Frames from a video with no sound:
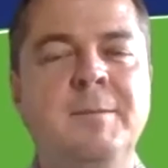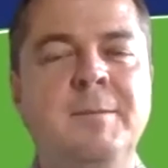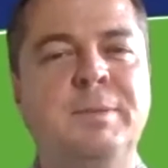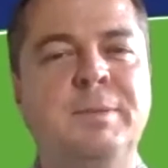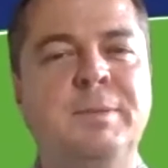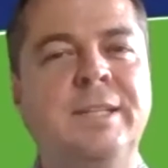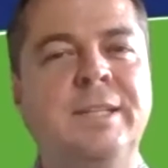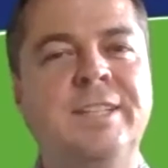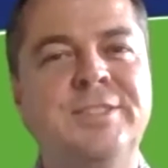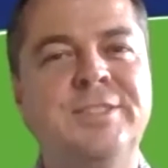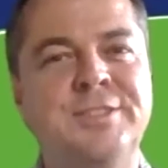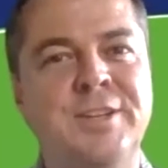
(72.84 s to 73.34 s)

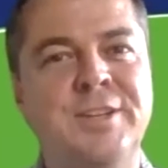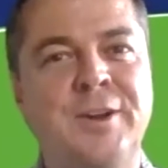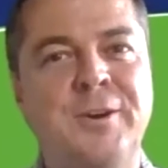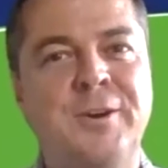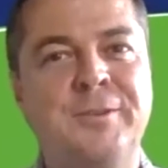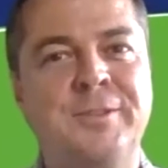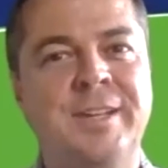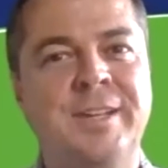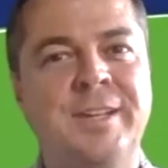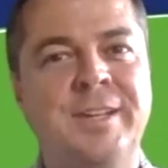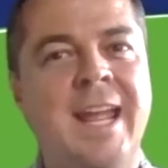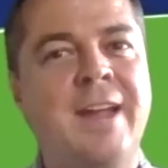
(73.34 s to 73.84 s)
Please
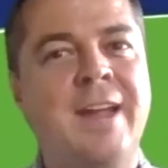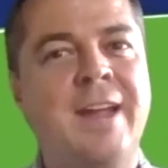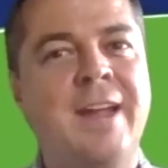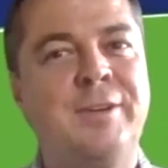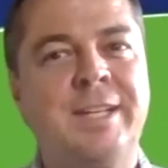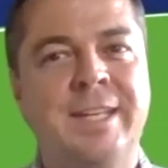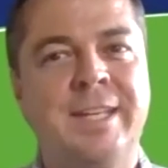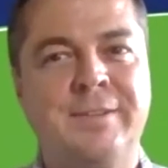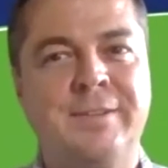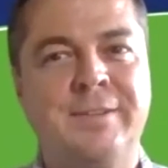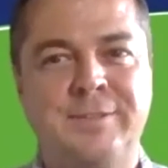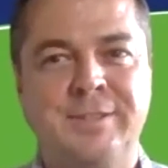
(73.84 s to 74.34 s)
know that
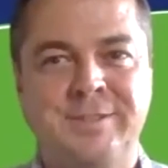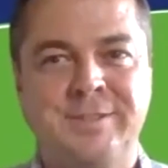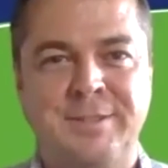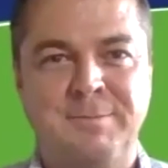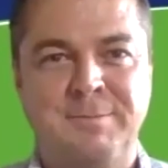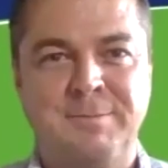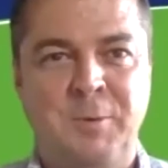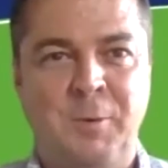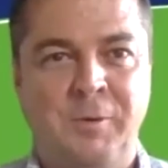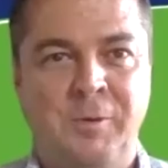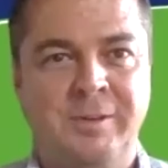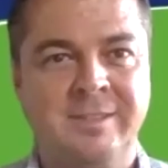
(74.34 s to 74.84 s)
every gift is
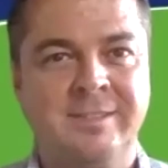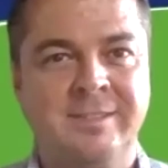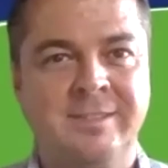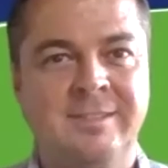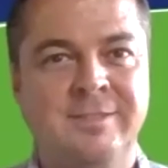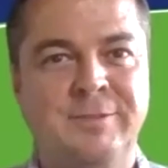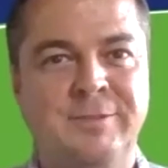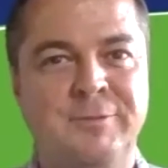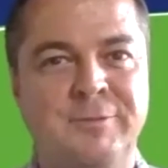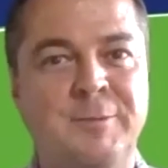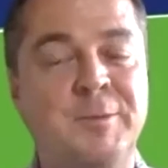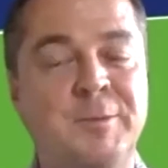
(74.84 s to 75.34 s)
important,
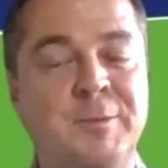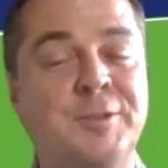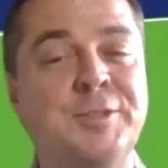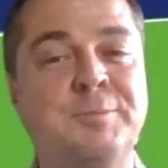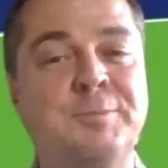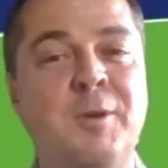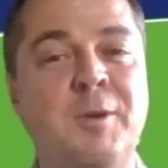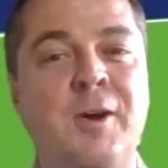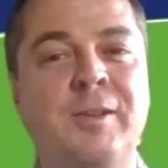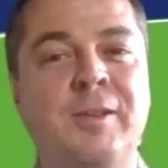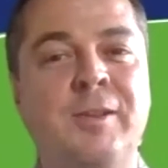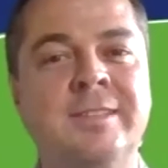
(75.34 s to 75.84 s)
from the
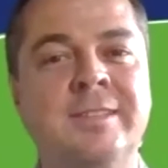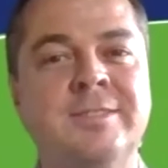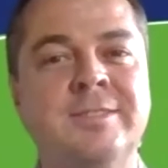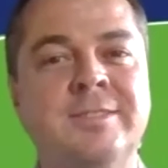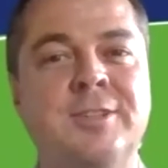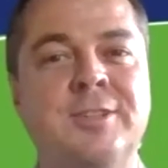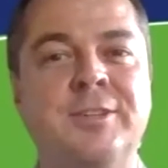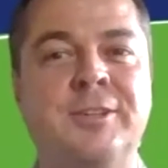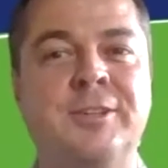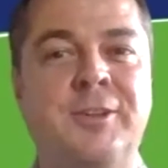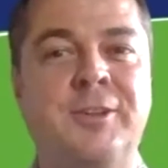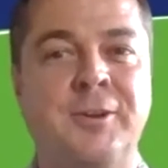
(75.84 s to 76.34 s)

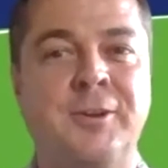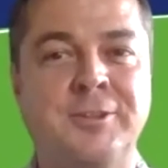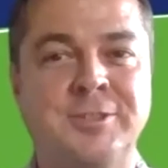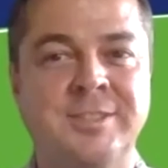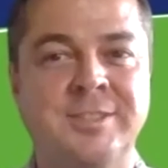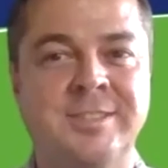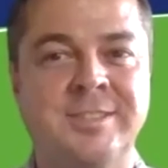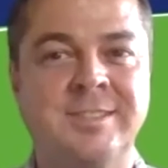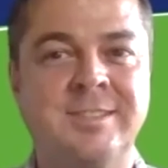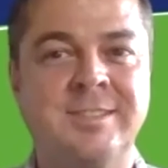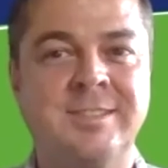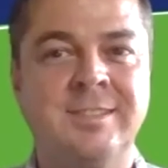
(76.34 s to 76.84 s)
smallest to the
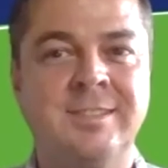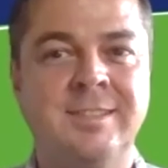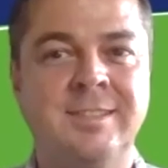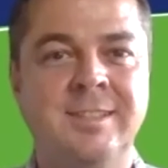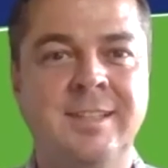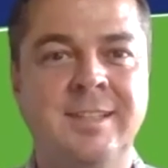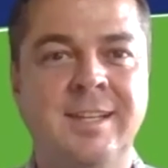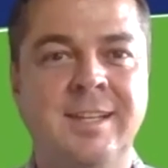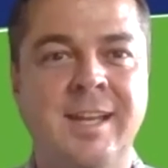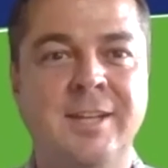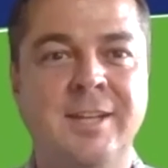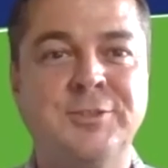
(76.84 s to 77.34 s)
largest.
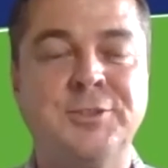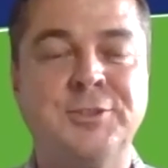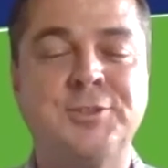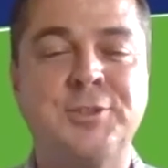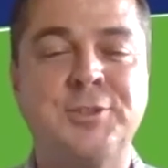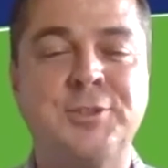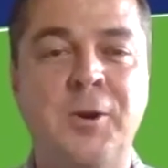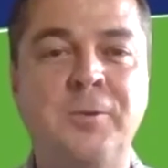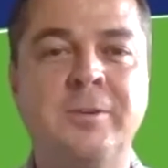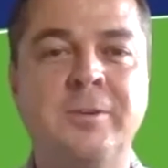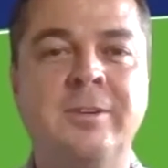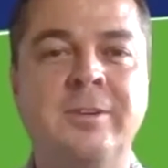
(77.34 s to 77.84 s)
As a
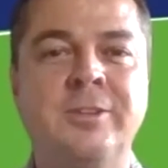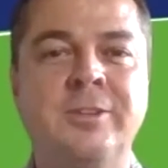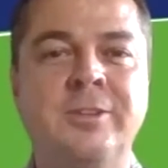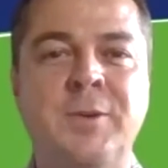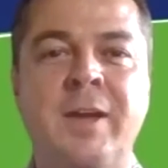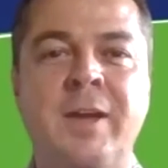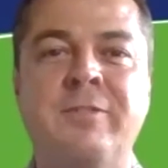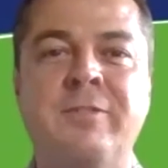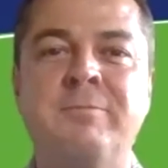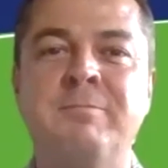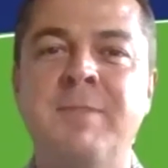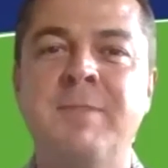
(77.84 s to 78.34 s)
donor,
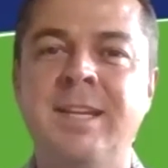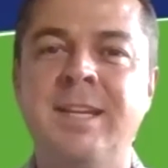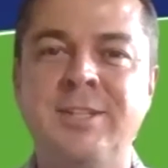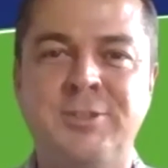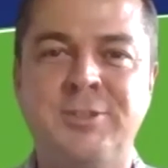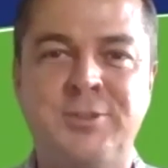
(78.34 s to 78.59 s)
you have many